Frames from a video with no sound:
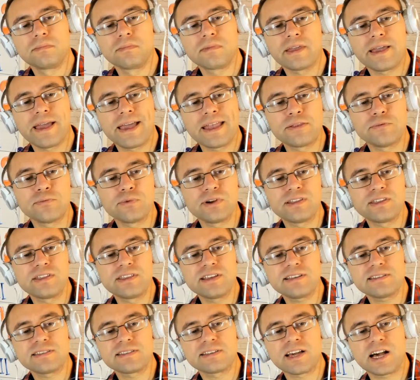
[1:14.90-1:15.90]
And when
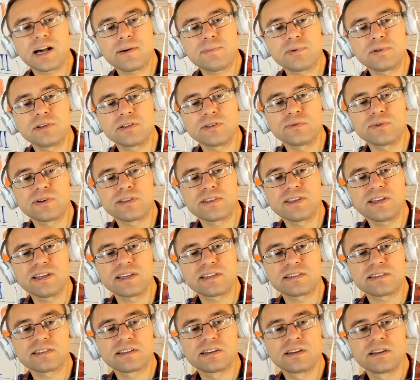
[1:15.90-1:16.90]
this coupled with
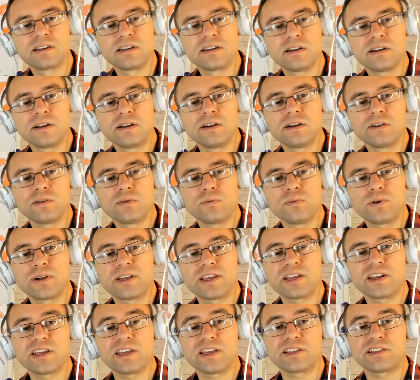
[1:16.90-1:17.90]
this, we
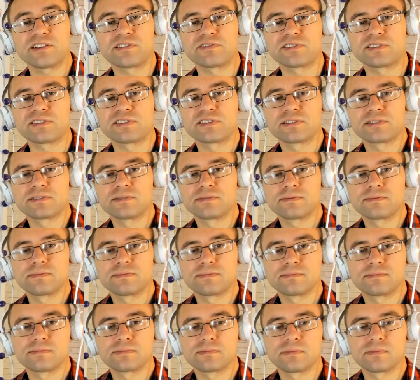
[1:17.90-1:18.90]
get ignorance.
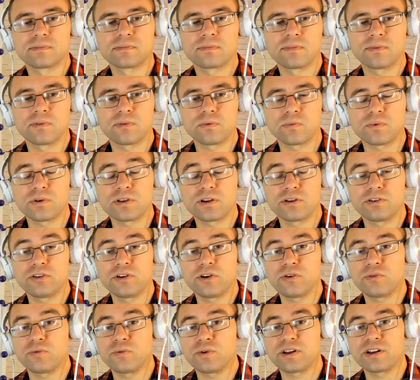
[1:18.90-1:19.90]
We don't
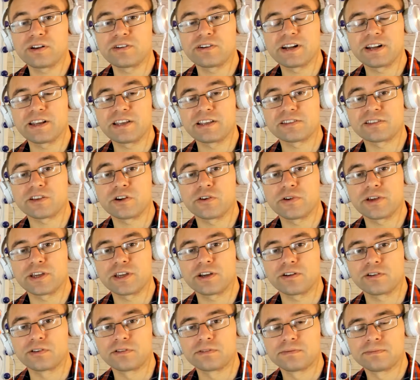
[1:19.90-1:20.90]
know what really is going
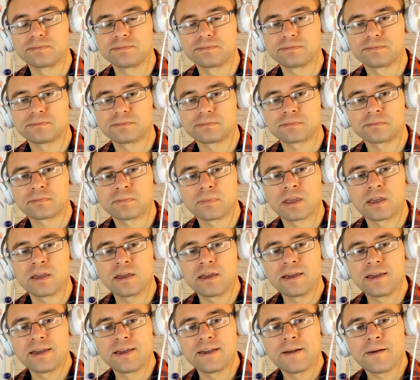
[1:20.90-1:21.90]
on.
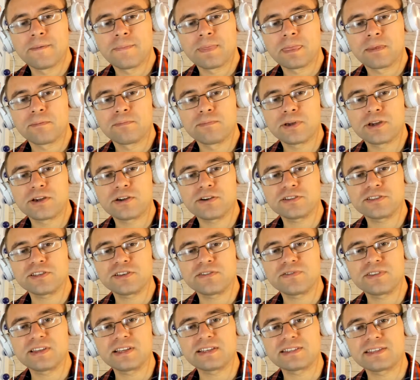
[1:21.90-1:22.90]
Because
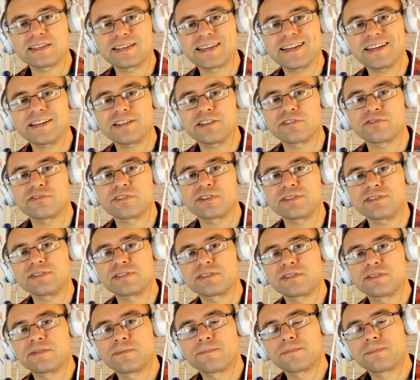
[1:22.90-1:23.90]
of this
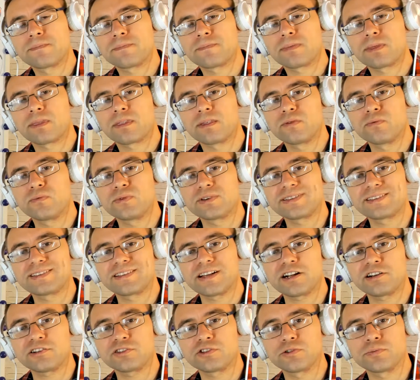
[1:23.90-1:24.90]
ignorance, we
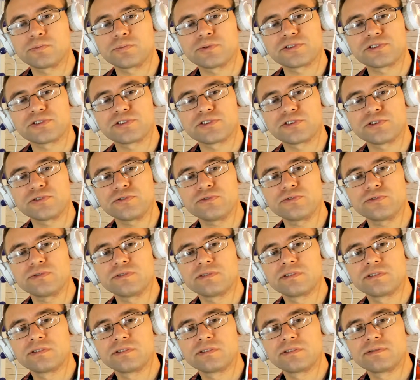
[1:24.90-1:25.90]
start to
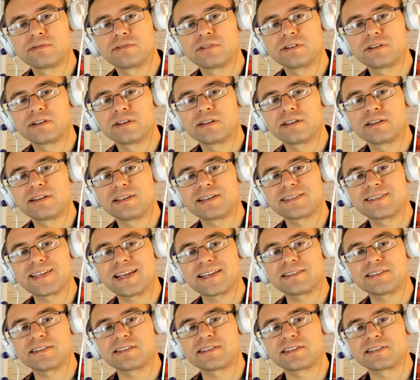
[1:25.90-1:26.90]
pursue
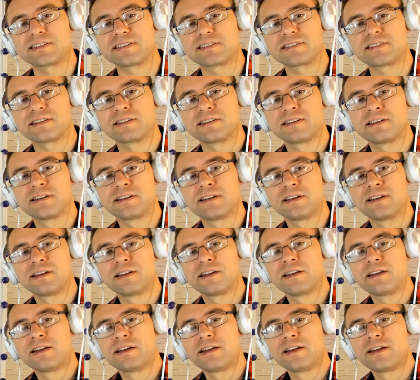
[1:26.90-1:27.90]
necessities.
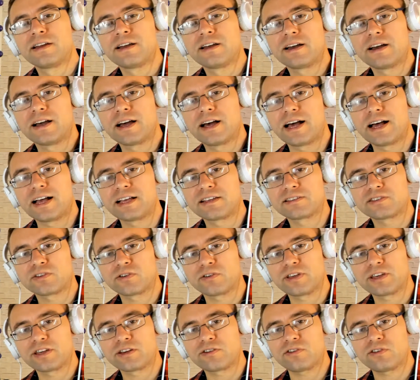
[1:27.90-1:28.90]
So
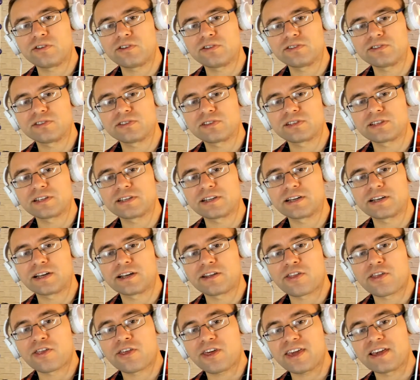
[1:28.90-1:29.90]
he calls
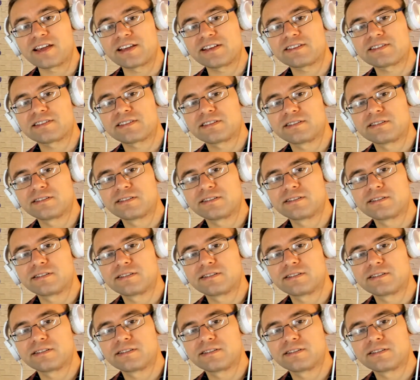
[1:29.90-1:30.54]
things,